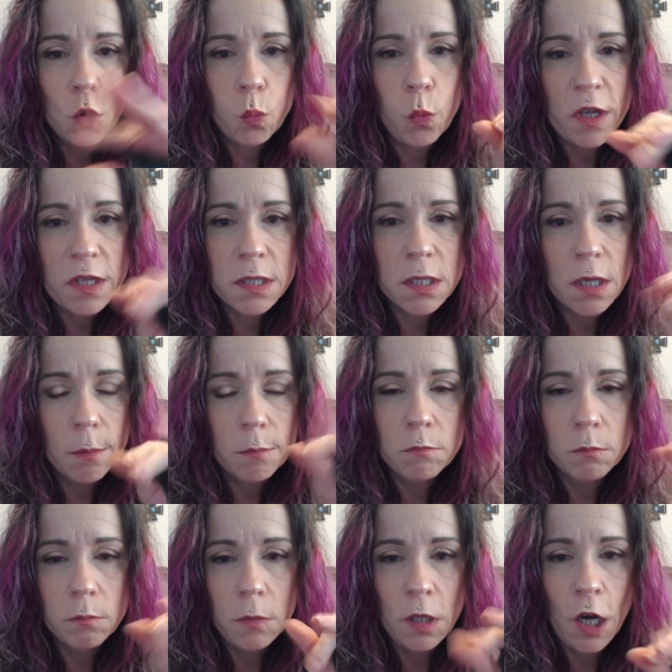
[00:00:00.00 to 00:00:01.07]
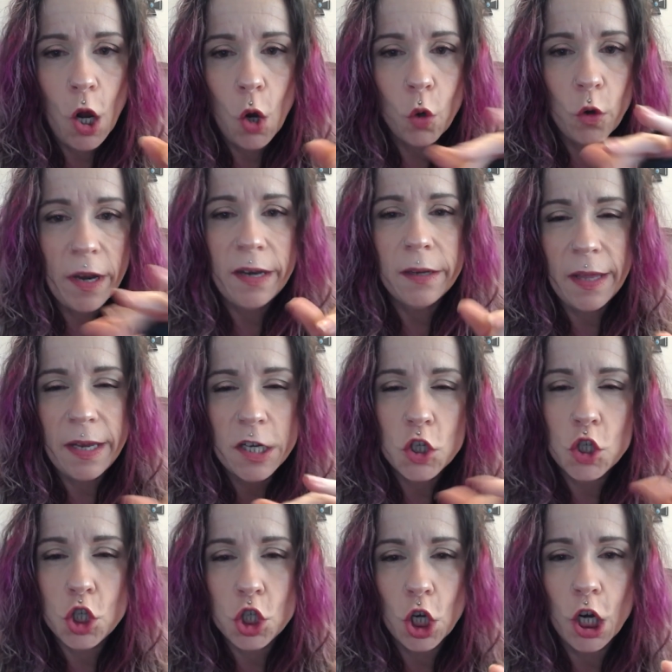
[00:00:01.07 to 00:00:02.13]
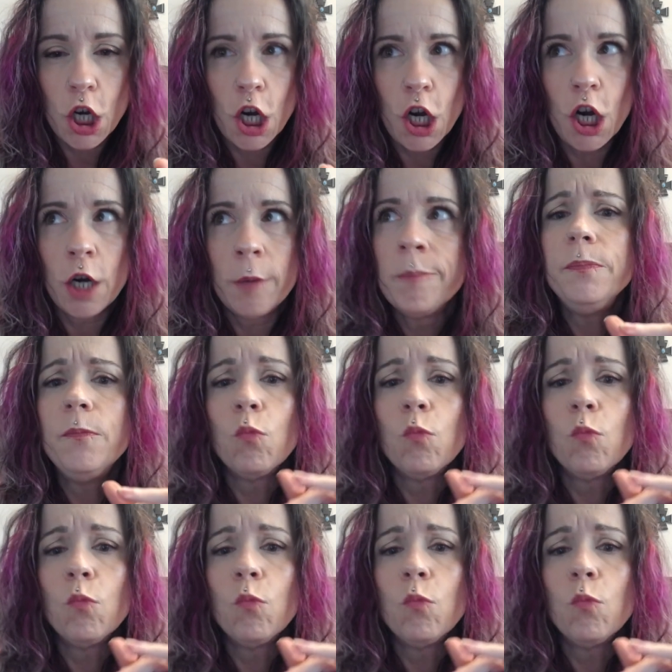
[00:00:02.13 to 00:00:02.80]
with some, granulated sugar.